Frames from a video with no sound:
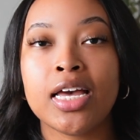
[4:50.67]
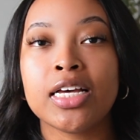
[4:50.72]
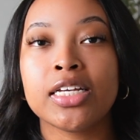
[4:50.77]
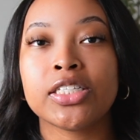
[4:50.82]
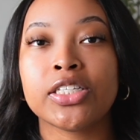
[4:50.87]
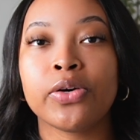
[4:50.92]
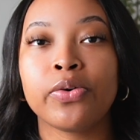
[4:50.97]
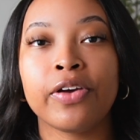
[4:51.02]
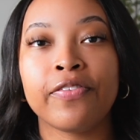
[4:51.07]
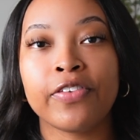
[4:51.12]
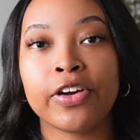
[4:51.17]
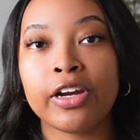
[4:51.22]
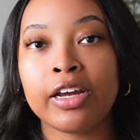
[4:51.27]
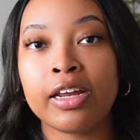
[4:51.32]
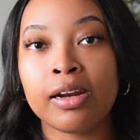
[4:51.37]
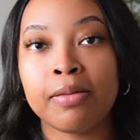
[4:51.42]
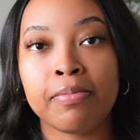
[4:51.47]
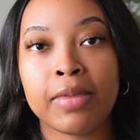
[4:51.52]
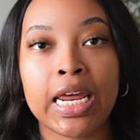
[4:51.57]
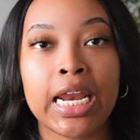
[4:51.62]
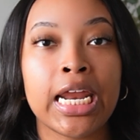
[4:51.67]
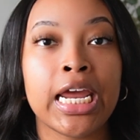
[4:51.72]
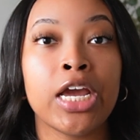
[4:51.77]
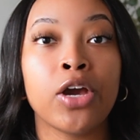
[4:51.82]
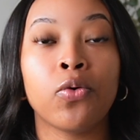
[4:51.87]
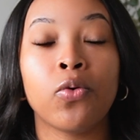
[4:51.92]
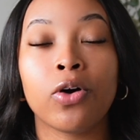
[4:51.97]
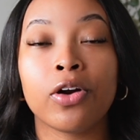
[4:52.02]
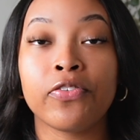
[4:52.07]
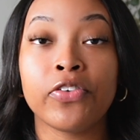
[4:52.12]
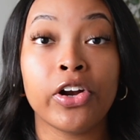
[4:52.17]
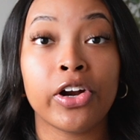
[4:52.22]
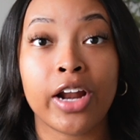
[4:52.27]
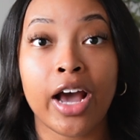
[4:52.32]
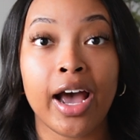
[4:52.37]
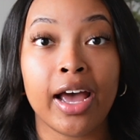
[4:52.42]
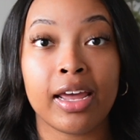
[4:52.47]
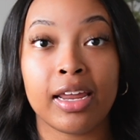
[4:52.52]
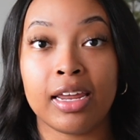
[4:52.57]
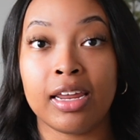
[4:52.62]
So if you're in a meeting or if you're
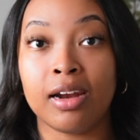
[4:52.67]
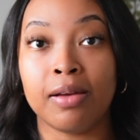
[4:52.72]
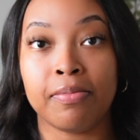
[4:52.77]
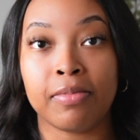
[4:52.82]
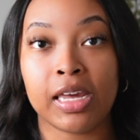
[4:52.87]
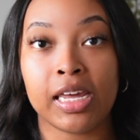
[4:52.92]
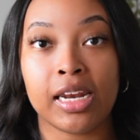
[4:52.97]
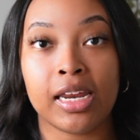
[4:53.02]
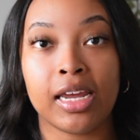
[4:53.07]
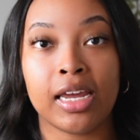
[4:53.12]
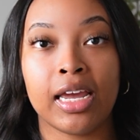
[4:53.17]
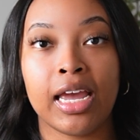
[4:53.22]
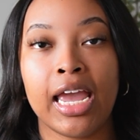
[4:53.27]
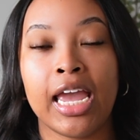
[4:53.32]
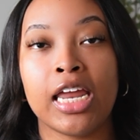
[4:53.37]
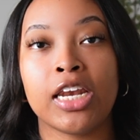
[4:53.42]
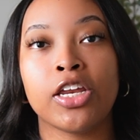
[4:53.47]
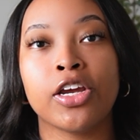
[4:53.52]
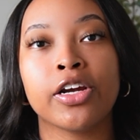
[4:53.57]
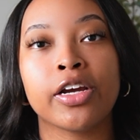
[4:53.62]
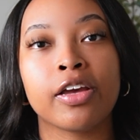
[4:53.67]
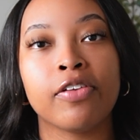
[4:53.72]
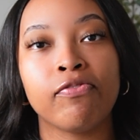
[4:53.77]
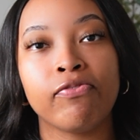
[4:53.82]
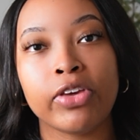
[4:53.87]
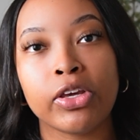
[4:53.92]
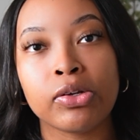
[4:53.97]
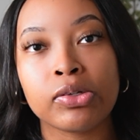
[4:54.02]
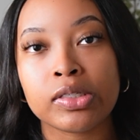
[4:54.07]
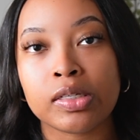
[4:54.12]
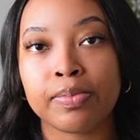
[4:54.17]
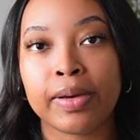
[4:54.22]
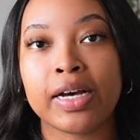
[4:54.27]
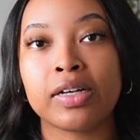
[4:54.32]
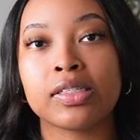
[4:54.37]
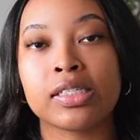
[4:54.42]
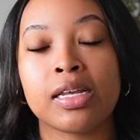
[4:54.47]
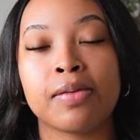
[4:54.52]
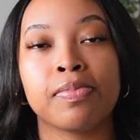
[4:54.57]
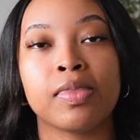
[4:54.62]
not in a meeting and you're confused
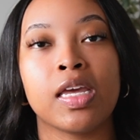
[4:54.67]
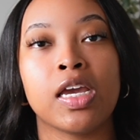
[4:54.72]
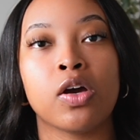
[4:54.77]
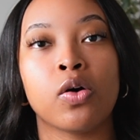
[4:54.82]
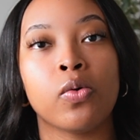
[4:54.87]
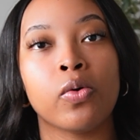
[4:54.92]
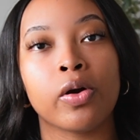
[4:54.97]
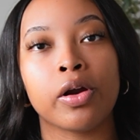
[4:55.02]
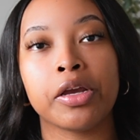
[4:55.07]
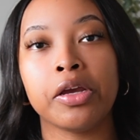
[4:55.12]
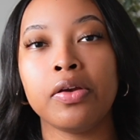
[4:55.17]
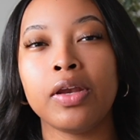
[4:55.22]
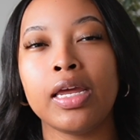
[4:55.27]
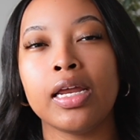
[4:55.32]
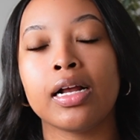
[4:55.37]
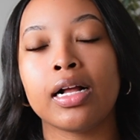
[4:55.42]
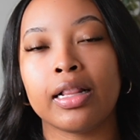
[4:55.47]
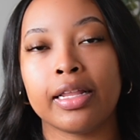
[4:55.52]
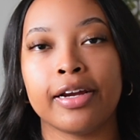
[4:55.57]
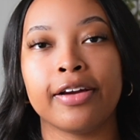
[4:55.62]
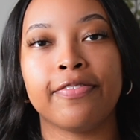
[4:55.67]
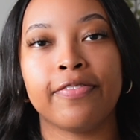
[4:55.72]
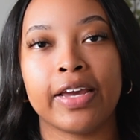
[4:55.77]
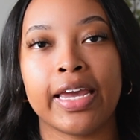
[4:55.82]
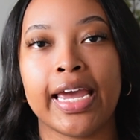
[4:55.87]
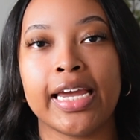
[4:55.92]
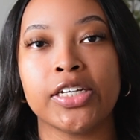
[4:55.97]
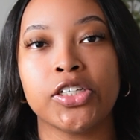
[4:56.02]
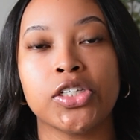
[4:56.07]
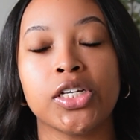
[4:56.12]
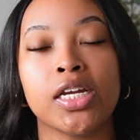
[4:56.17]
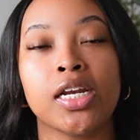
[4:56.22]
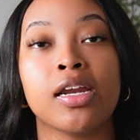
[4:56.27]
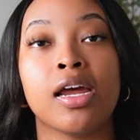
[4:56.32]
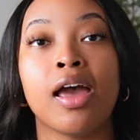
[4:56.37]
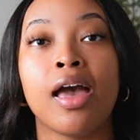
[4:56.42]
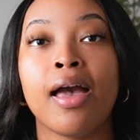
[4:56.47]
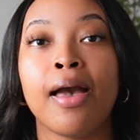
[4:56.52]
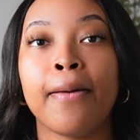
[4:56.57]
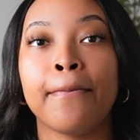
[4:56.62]
about something or you need clarification,
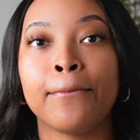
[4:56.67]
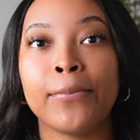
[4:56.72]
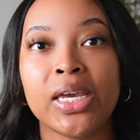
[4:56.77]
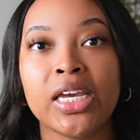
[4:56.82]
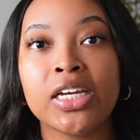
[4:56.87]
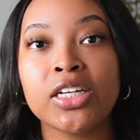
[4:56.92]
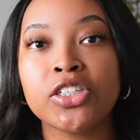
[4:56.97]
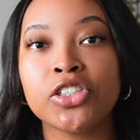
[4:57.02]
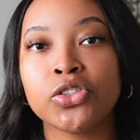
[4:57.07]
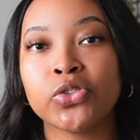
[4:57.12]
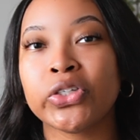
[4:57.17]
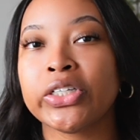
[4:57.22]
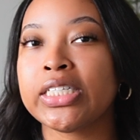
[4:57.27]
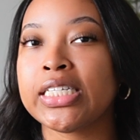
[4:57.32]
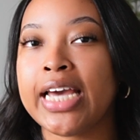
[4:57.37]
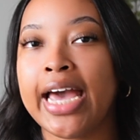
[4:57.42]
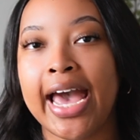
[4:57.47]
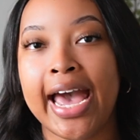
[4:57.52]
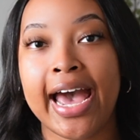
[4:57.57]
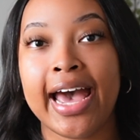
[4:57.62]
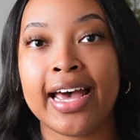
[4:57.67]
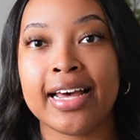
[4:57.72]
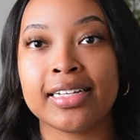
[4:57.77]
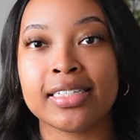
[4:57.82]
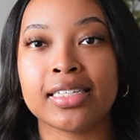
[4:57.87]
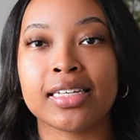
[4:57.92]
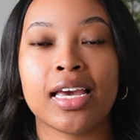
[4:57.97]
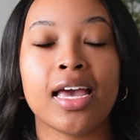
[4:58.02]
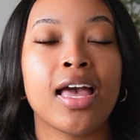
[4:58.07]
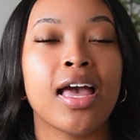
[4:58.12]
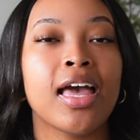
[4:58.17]
be sure to ask.